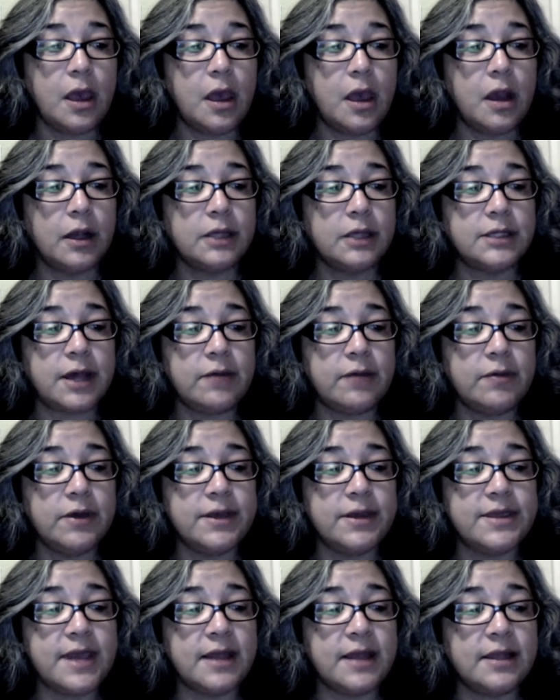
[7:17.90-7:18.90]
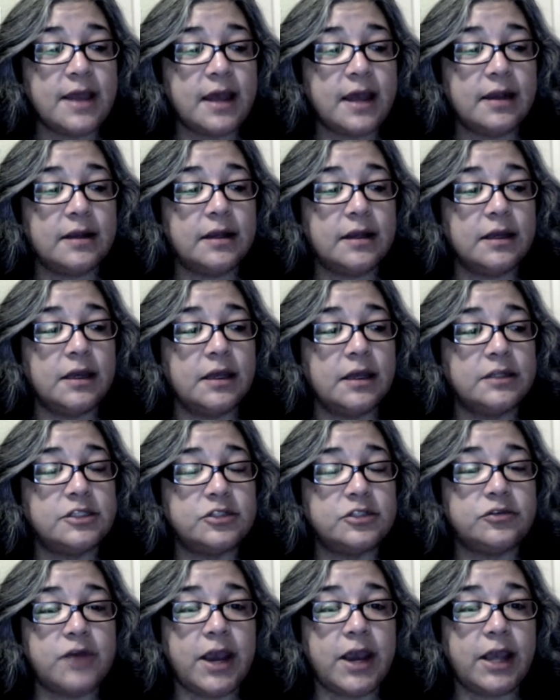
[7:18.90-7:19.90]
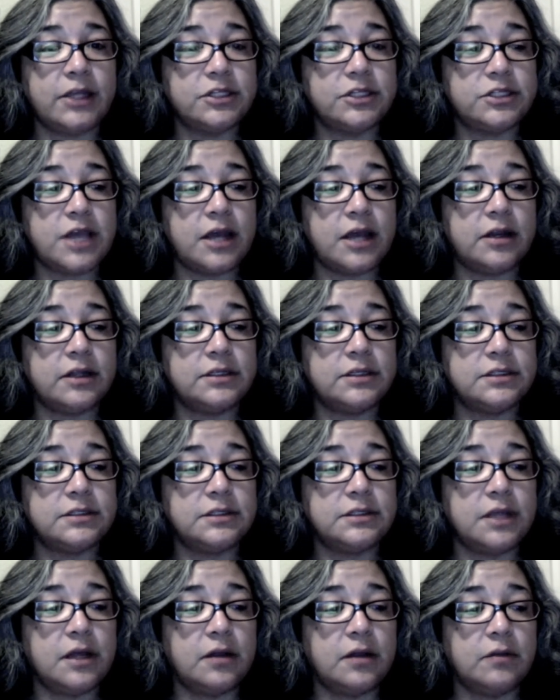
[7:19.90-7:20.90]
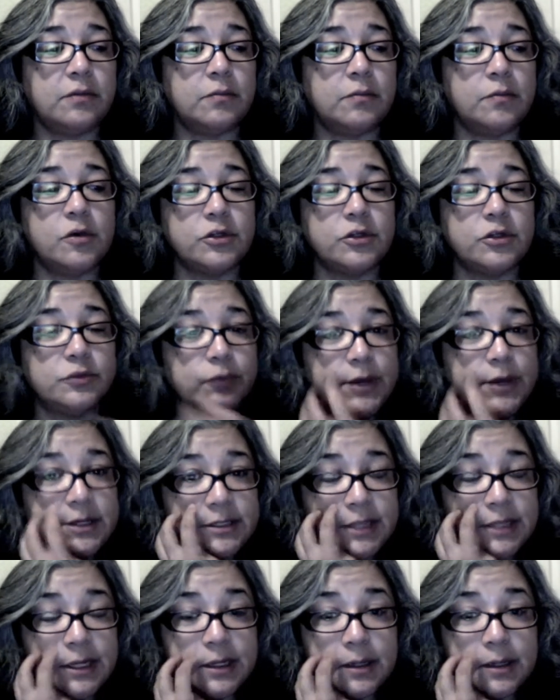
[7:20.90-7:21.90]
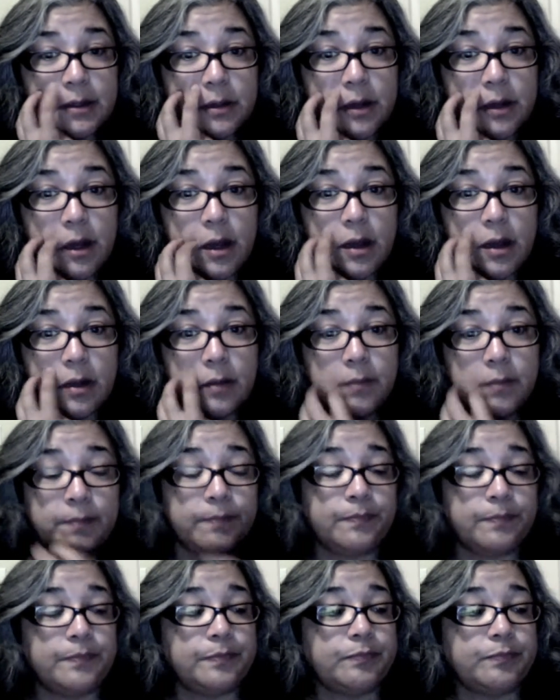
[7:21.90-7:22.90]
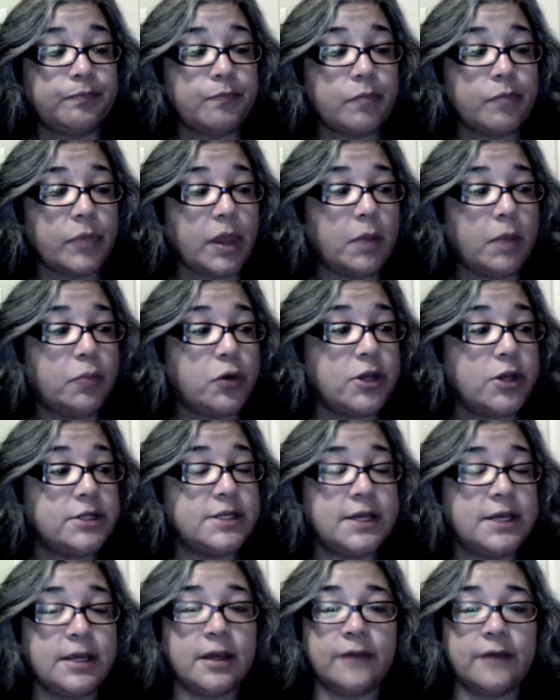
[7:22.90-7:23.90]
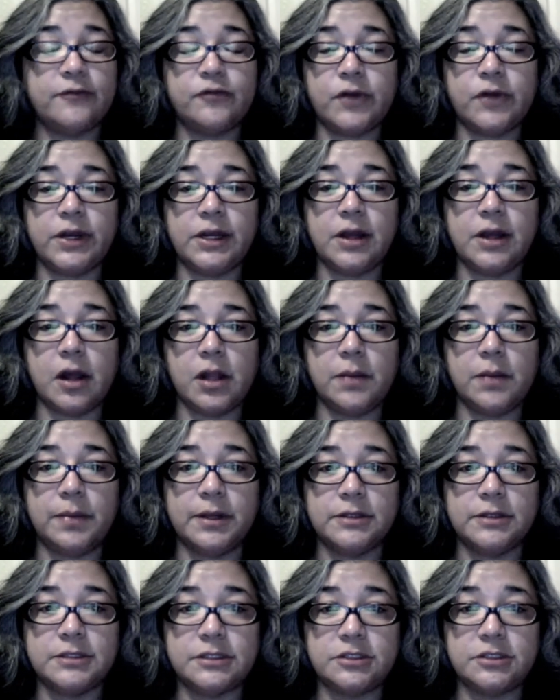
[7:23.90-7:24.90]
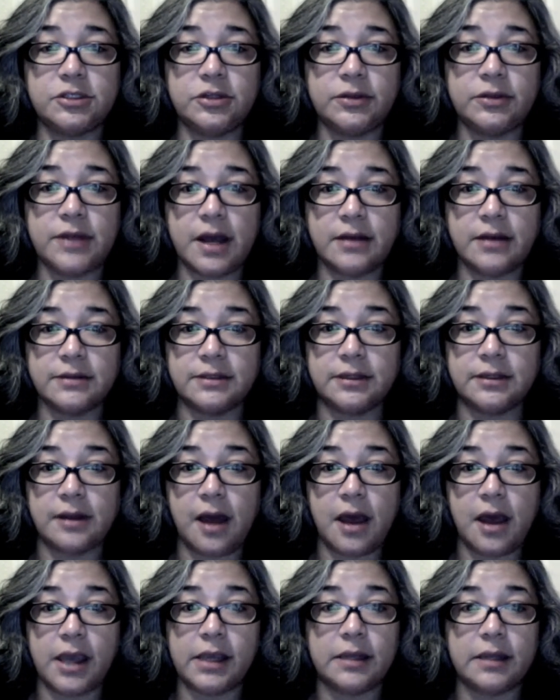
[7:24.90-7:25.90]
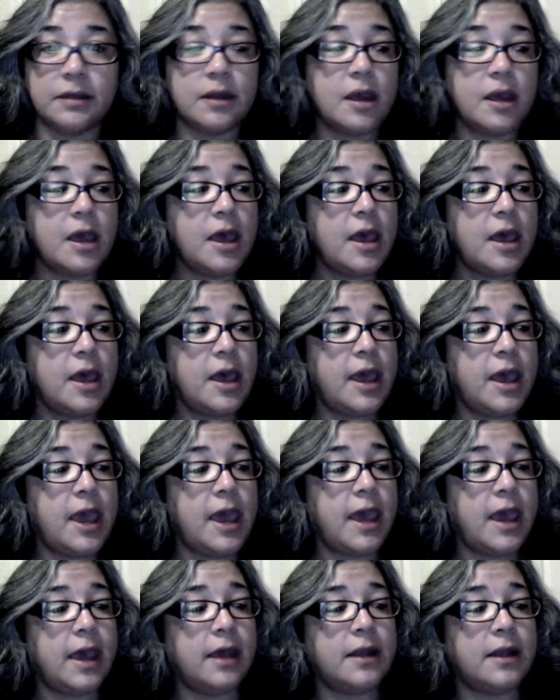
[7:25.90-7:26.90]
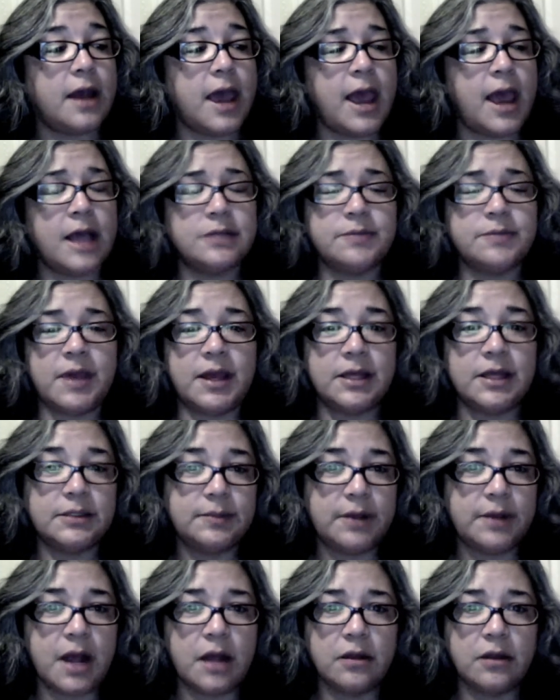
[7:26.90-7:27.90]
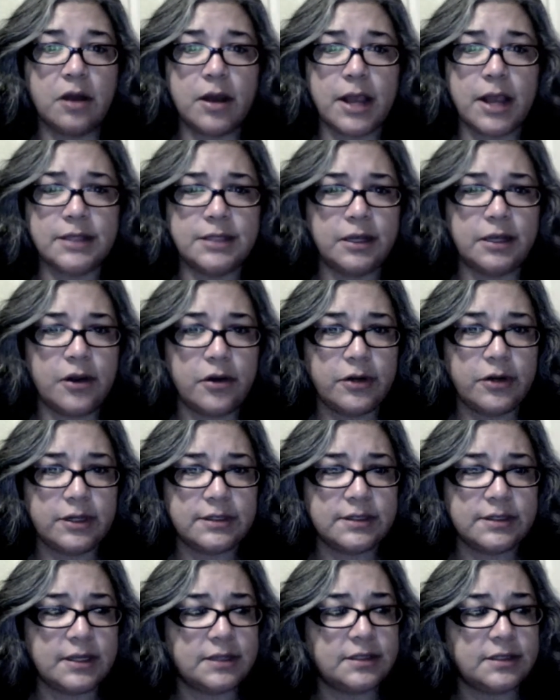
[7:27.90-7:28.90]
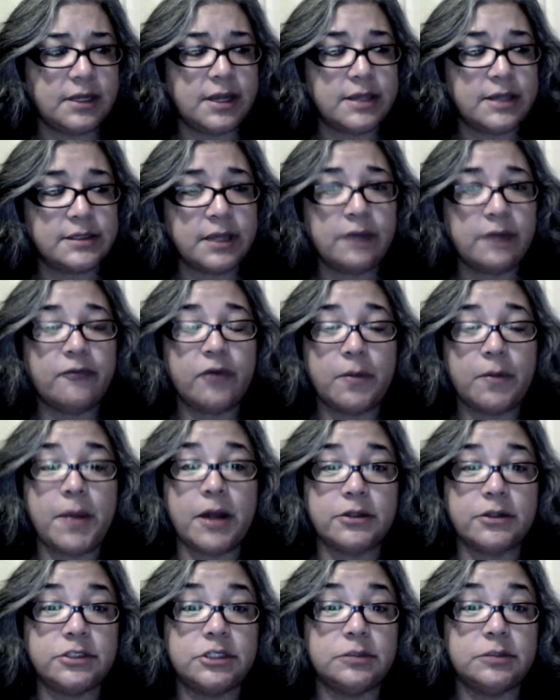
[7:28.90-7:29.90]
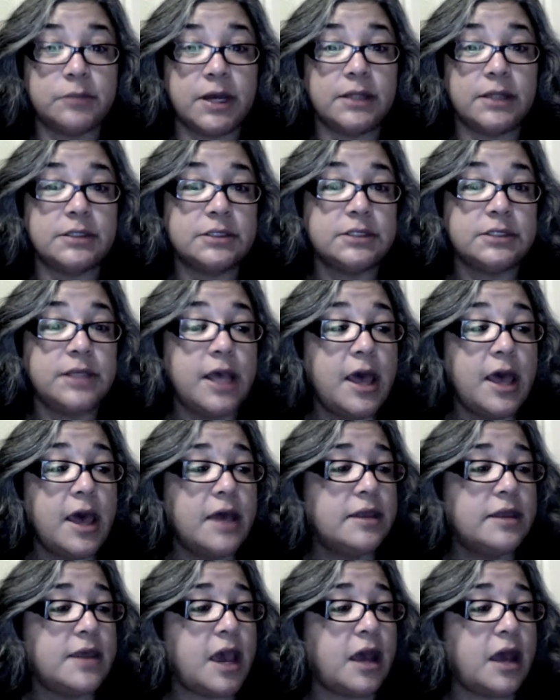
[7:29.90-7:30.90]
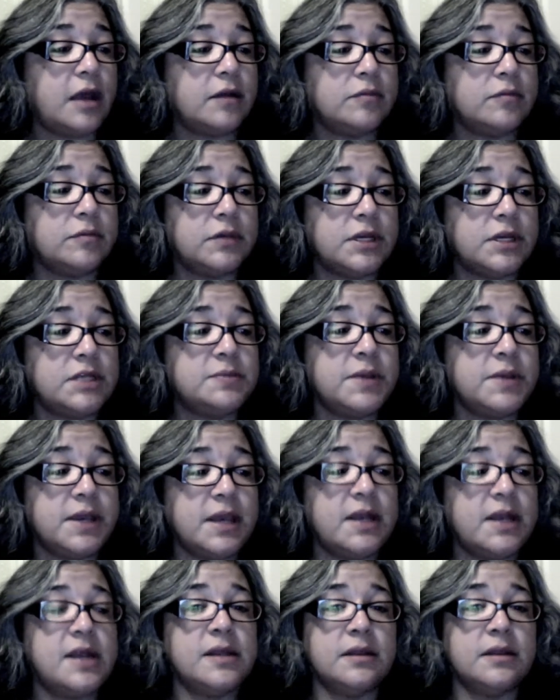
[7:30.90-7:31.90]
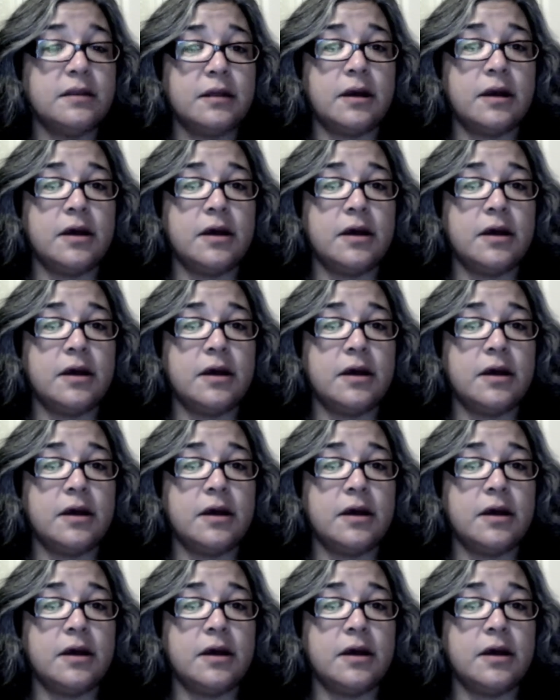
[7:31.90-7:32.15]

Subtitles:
Because I really think that it's strange that it's the most recent printing of $20 bills is 2009. And I asked my husband, how long has he noticed this? And he said for about 2 months that he's been getting,